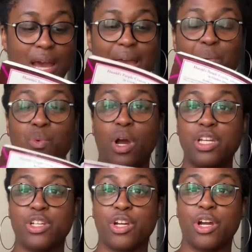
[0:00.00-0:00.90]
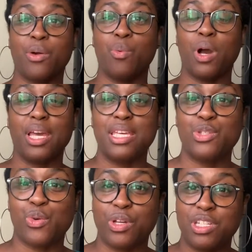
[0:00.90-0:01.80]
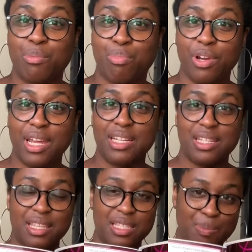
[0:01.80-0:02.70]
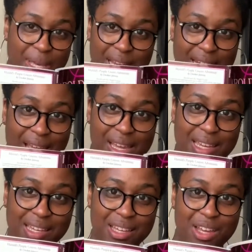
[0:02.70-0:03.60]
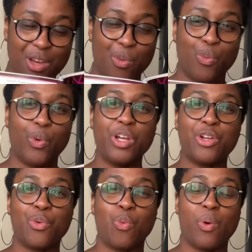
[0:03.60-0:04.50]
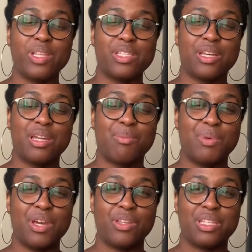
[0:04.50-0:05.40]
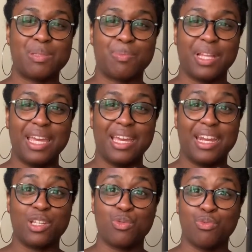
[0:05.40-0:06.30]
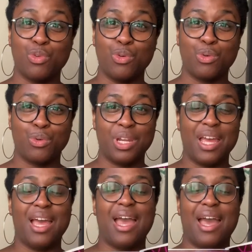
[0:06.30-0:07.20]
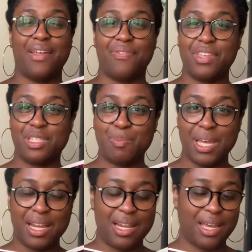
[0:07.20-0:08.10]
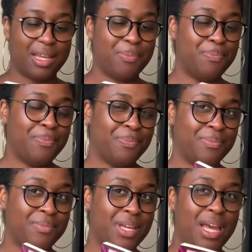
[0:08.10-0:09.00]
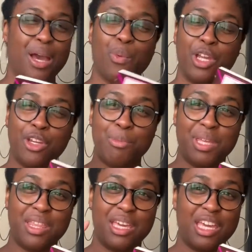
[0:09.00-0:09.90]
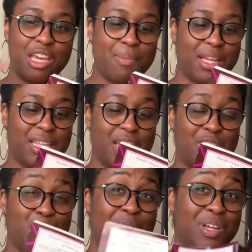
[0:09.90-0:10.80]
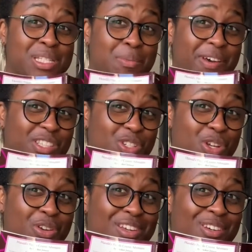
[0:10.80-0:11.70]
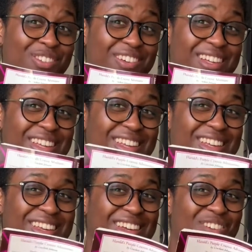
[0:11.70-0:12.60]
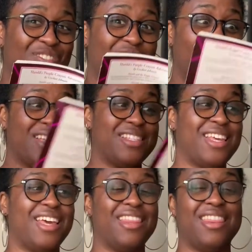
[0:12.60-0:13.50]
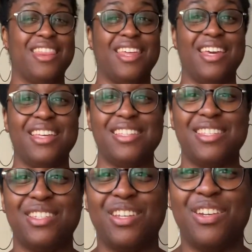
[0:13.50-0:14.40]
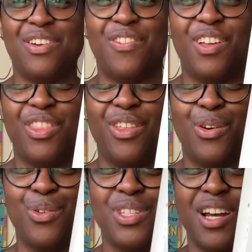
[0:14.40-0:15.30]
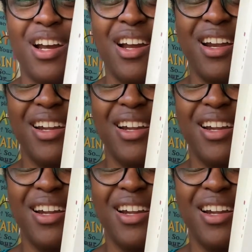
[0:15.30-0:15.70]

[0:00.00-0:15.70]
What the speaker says: I wonder what he's going to bring to this picnic. Wonder what's going to be on this blanket as food at this picnic. I want you to be thinking about that as well, because I'm about to show you. Was it this? Do you know what those are?